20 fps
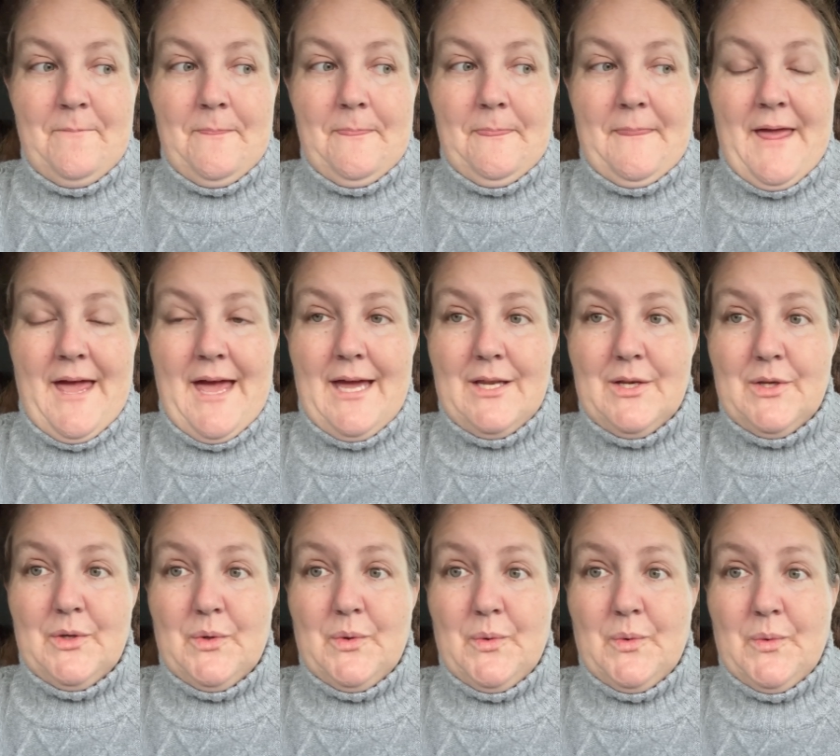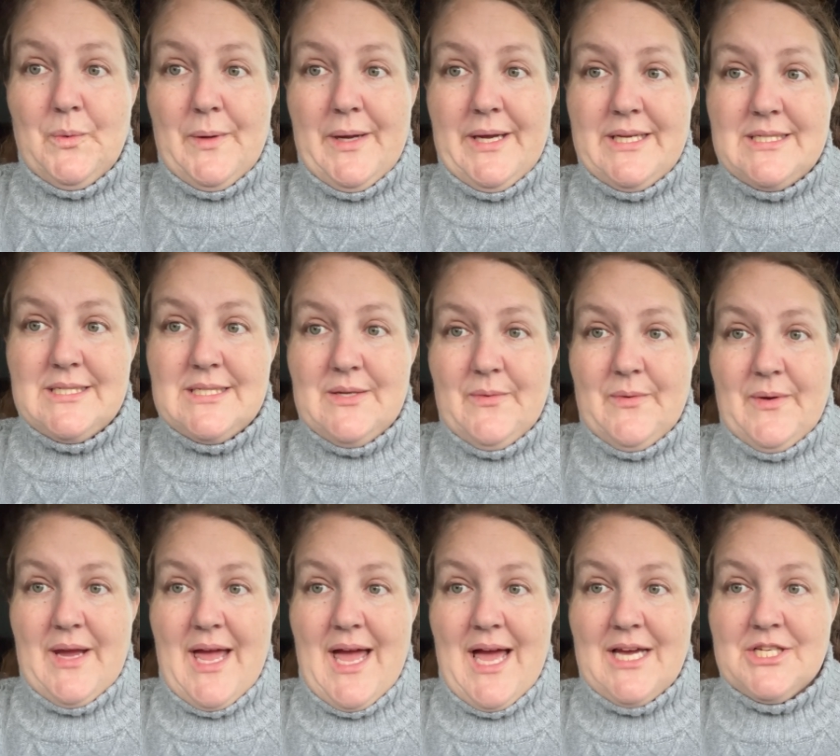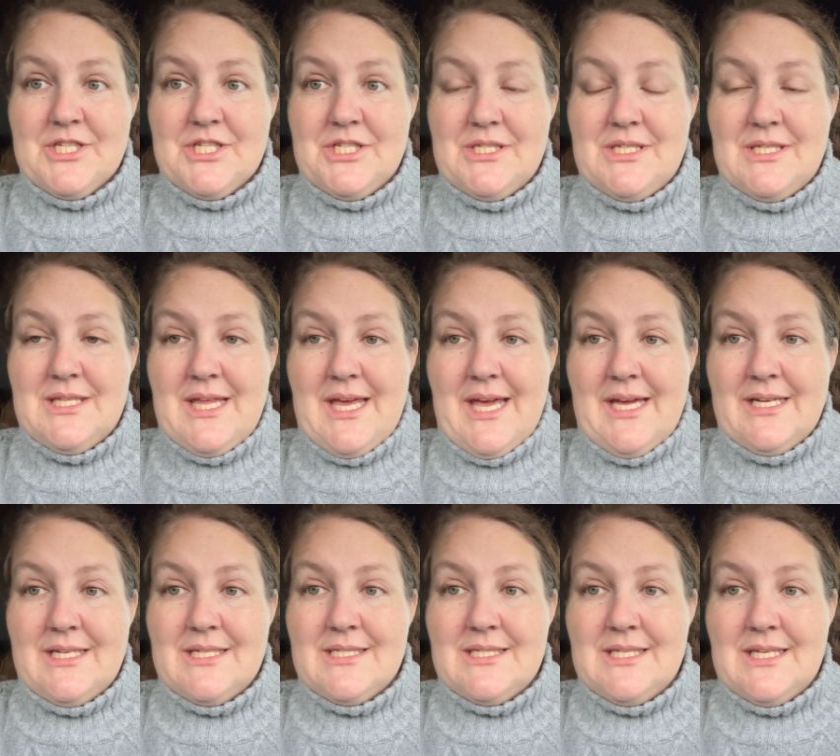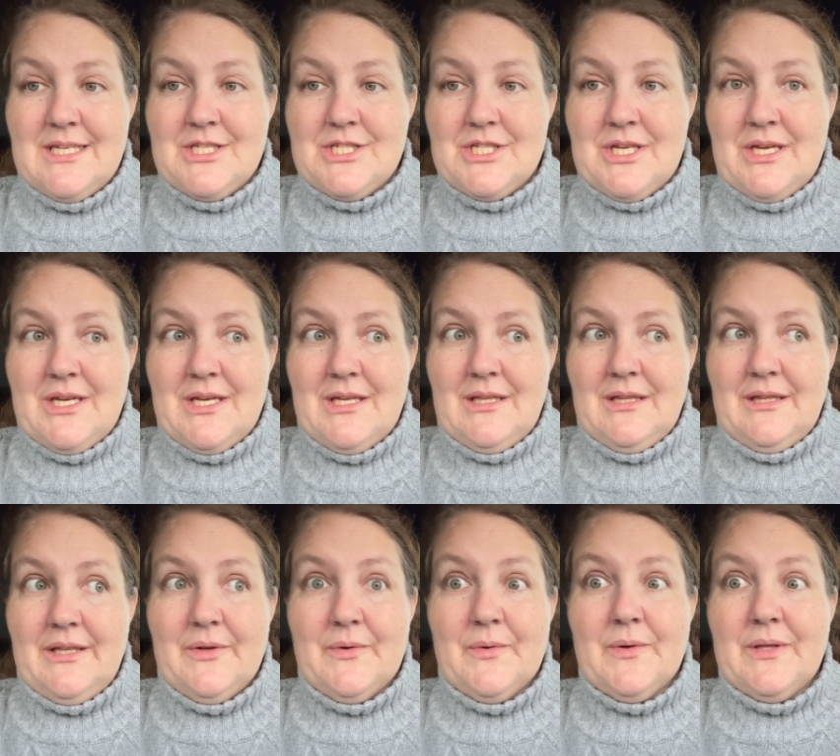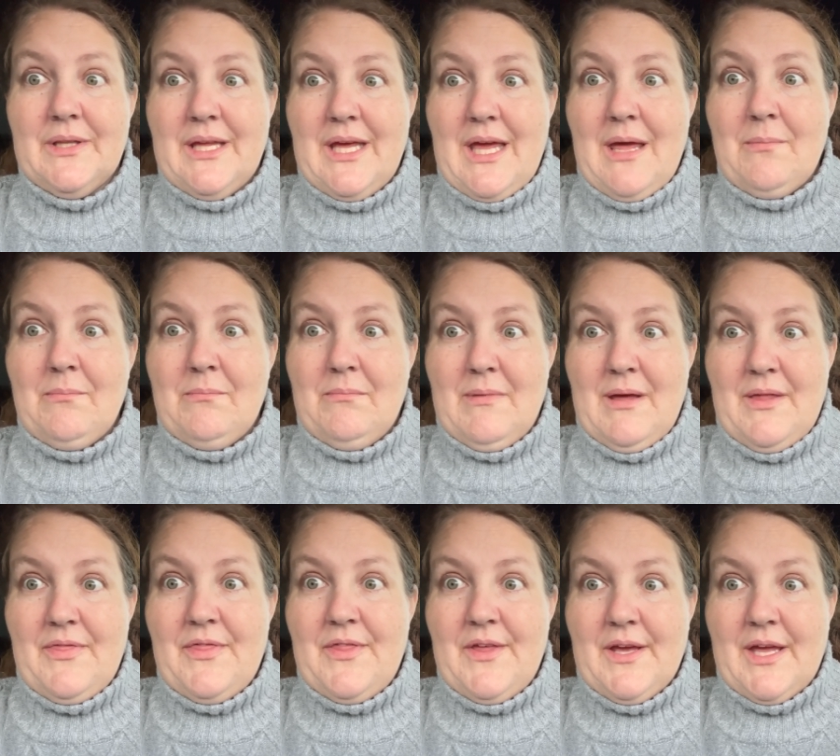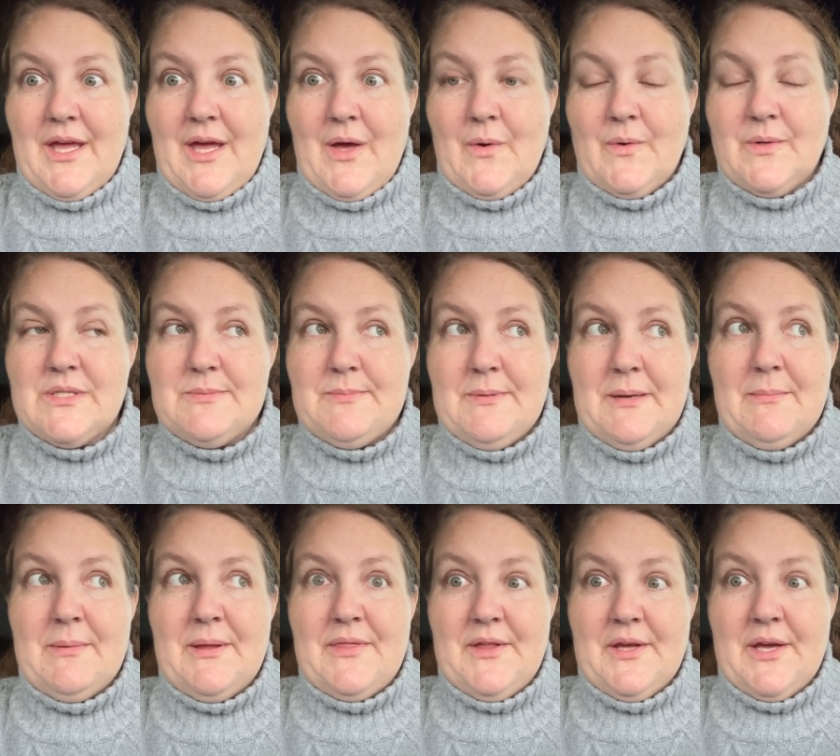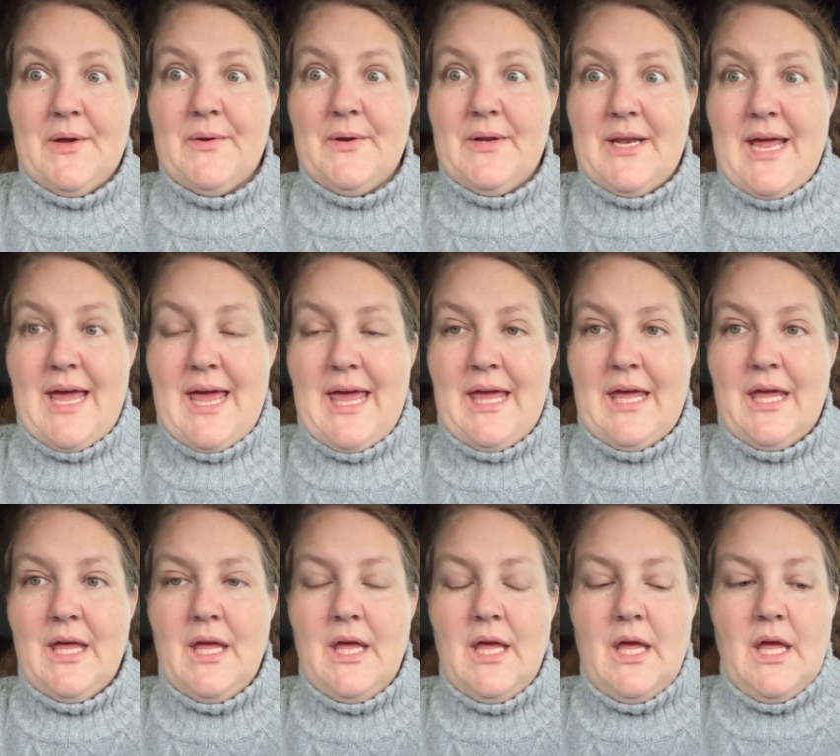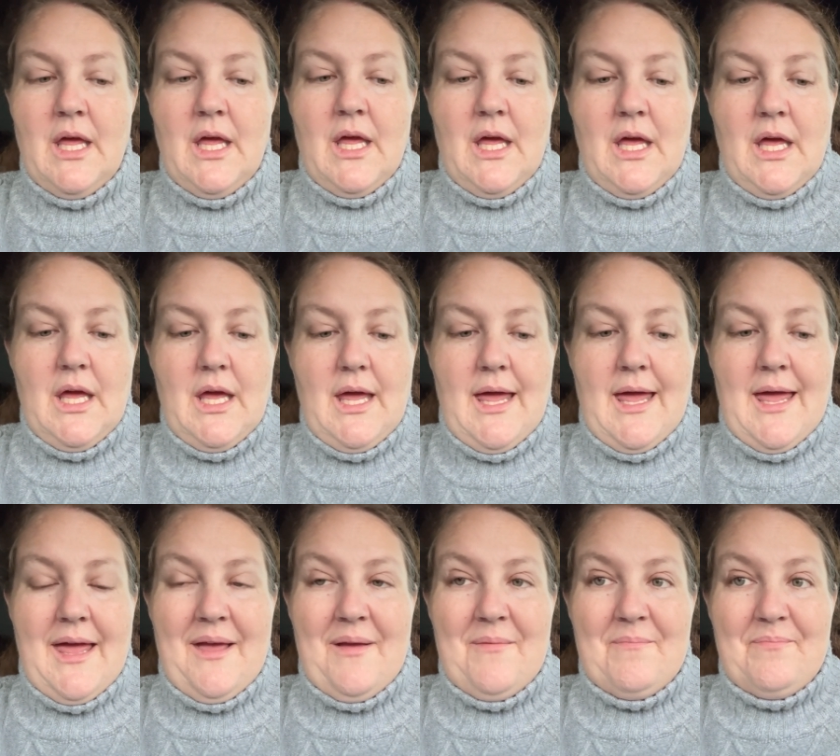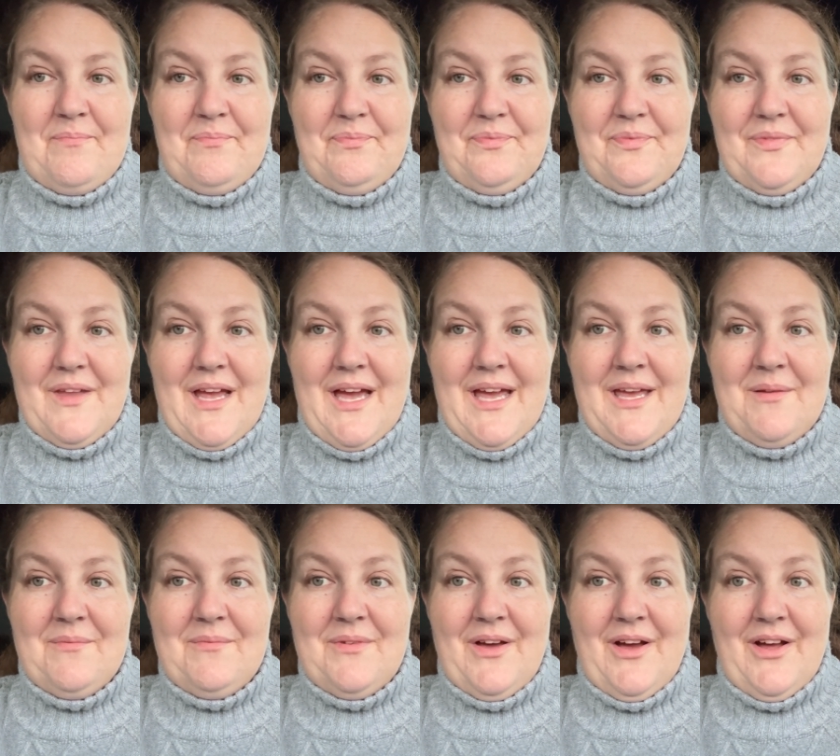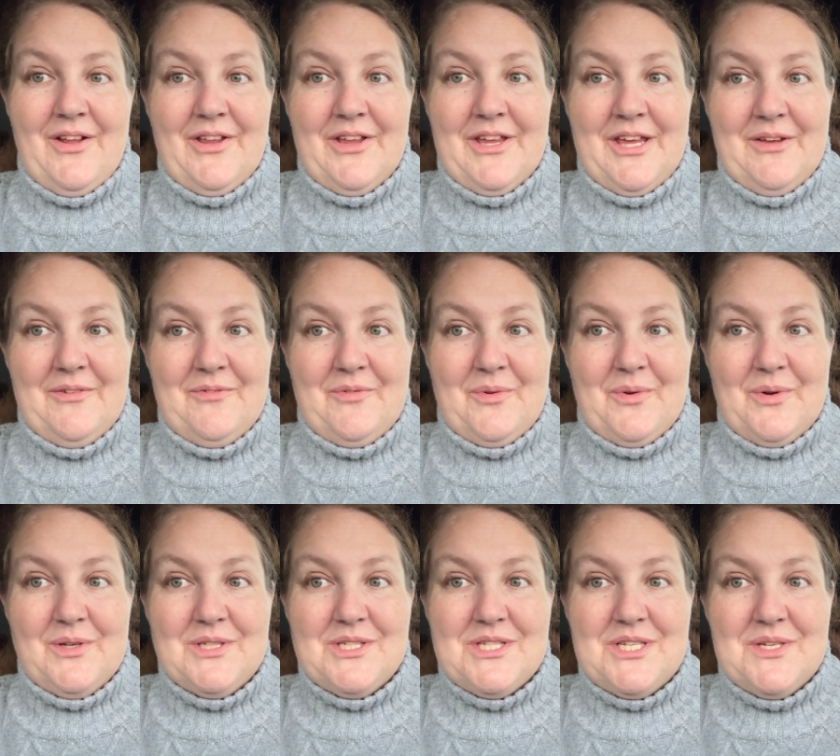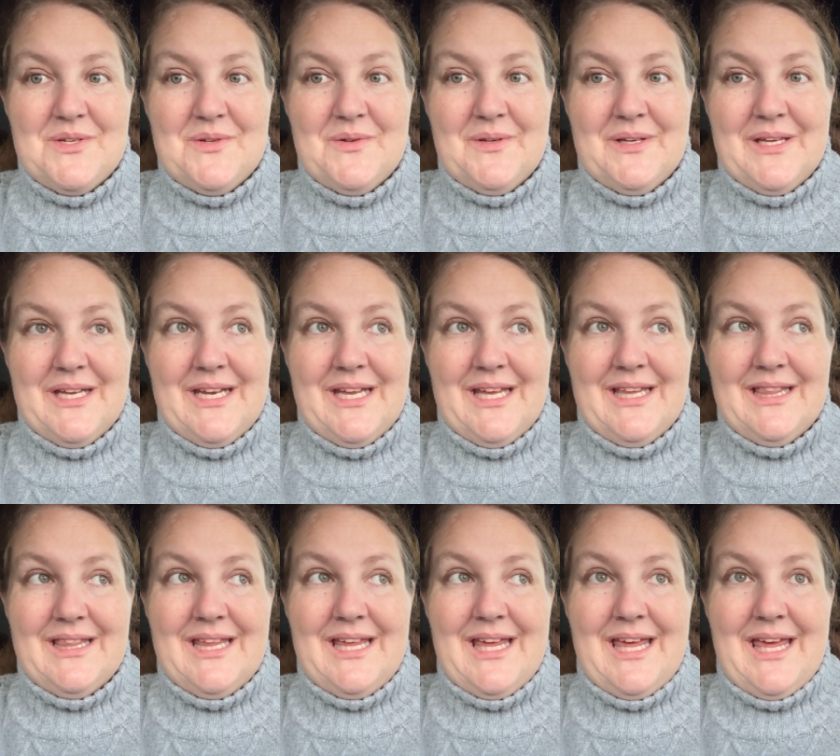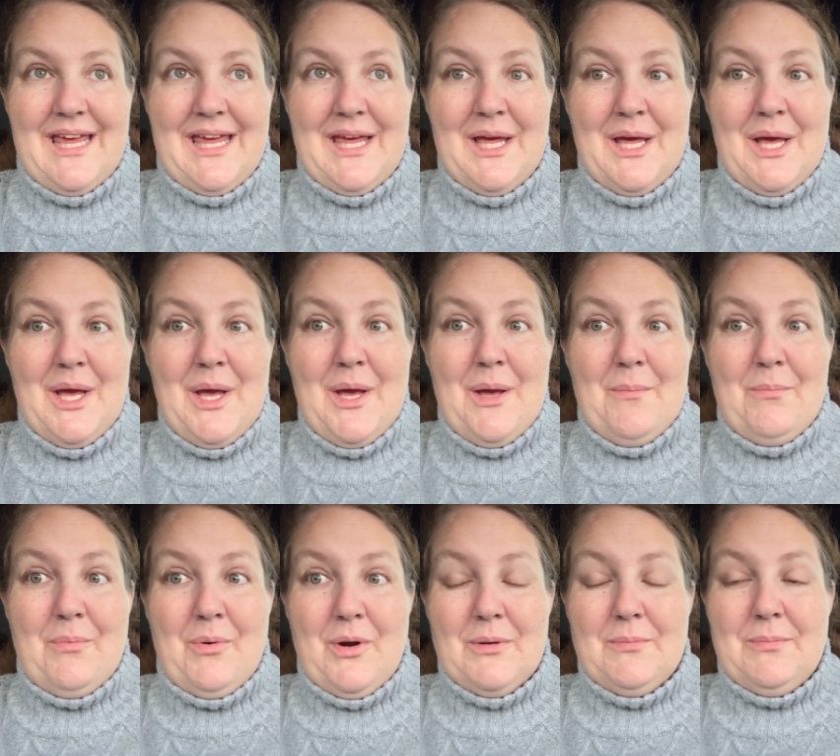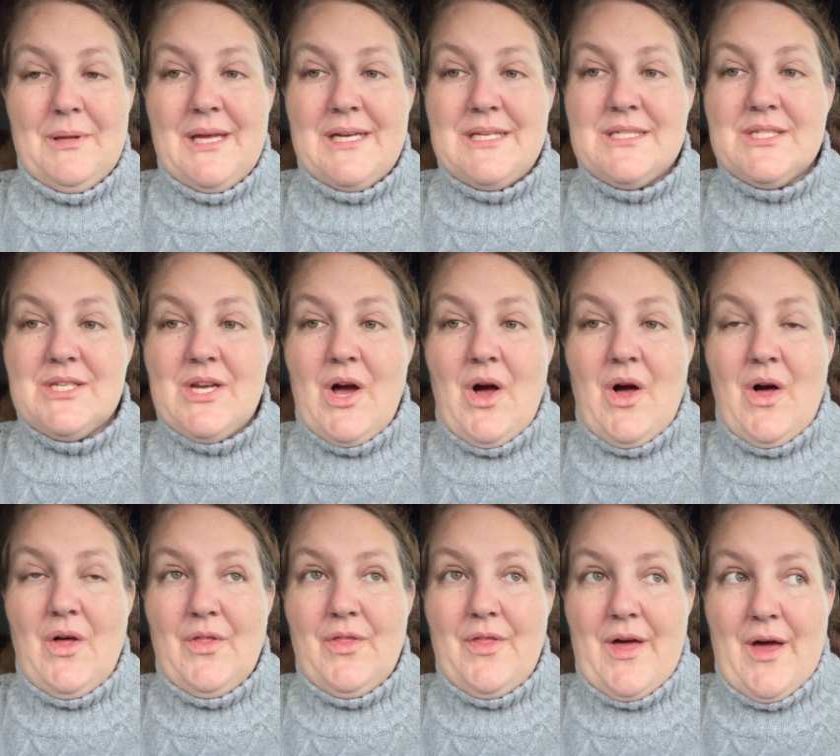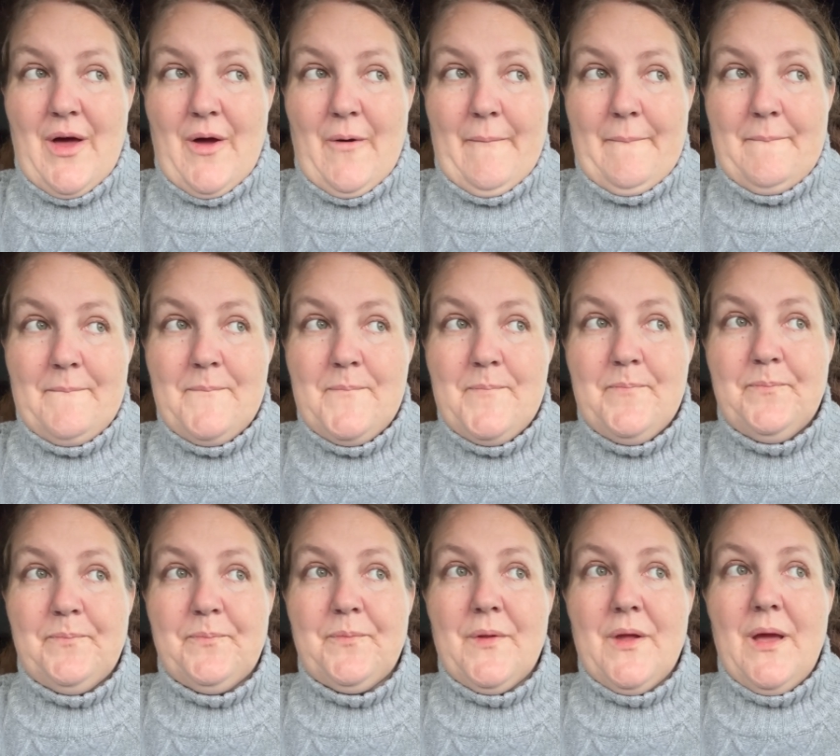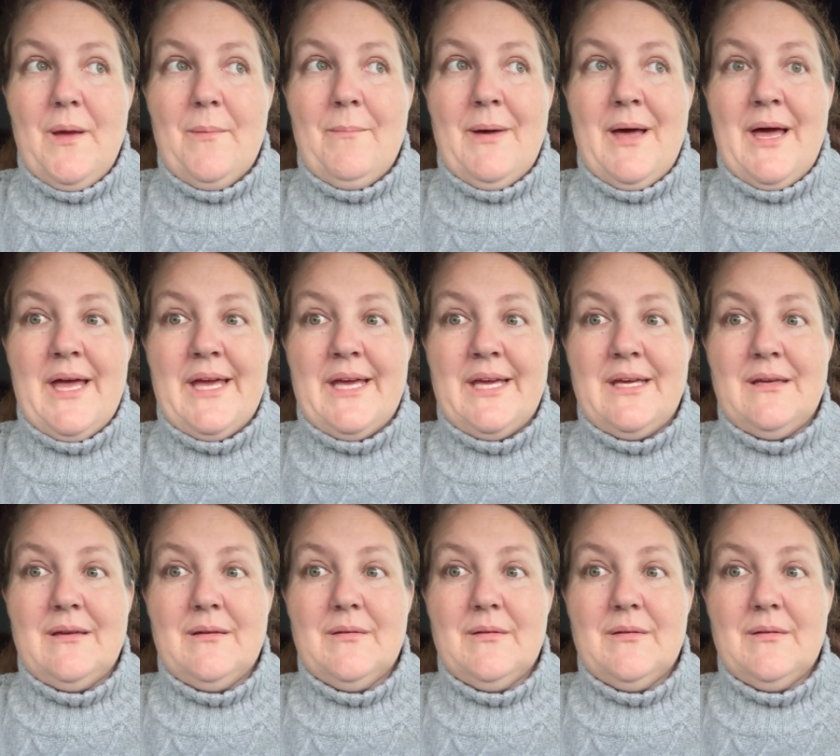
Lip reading: that crazy reaction to the anesthesia literally a month ago. It's been a month ago today. I am not looking forward to getting the port placed, although my